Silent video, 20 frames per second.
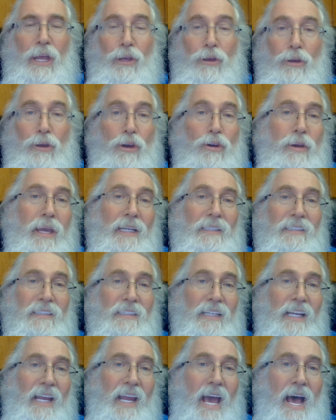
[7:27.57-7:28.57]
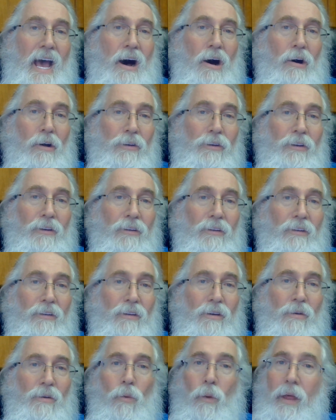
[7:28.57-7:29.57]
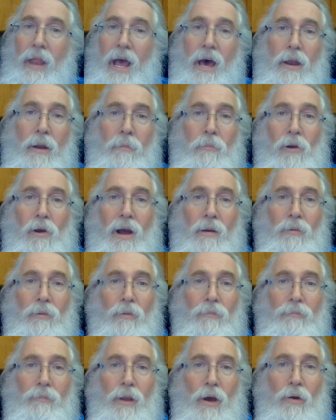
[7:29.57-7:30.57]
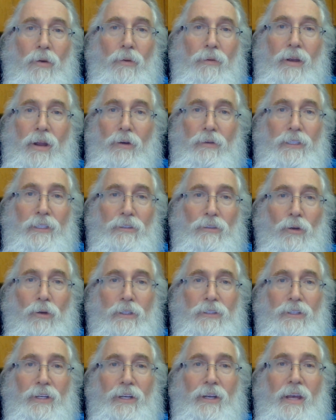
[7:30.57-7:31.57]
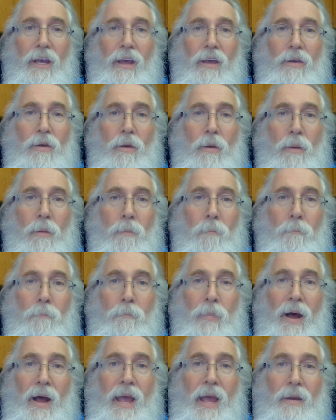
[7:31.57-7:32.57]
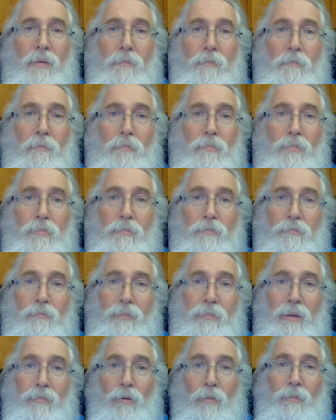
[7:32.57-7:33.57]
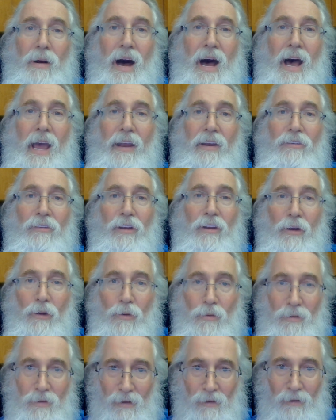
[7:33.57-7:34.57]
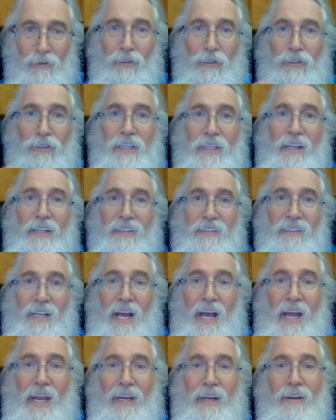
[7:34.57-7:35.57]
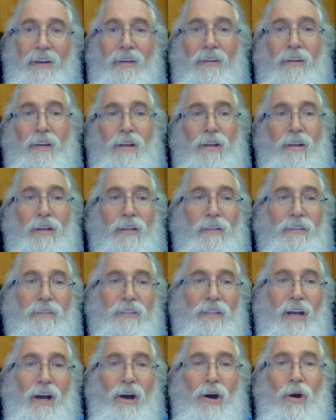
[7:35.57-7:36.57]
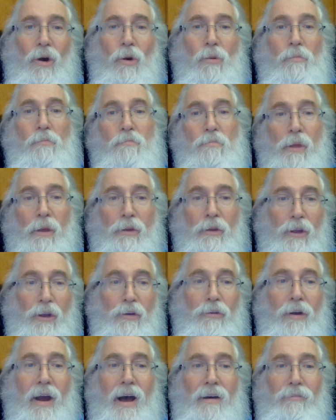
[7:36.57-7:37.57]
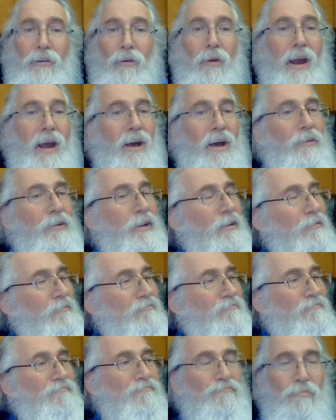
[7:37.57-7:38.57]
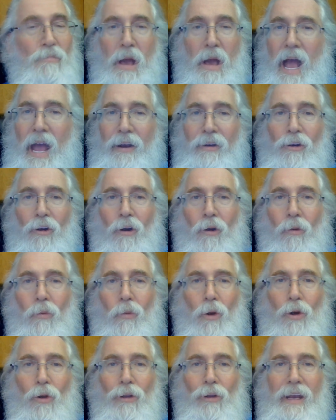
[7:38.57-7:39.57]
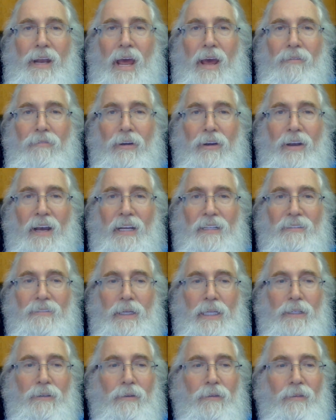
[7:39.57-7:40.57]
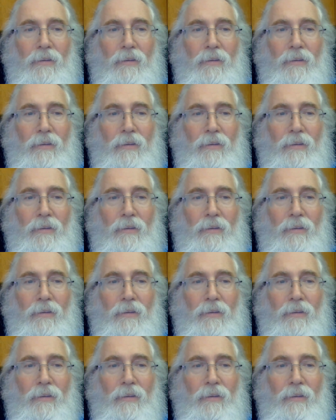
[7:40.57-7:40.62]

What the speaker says: You can see out without a problem, no distortion, but people behind you see the sign. So you drive around and you're a rolling advertisement.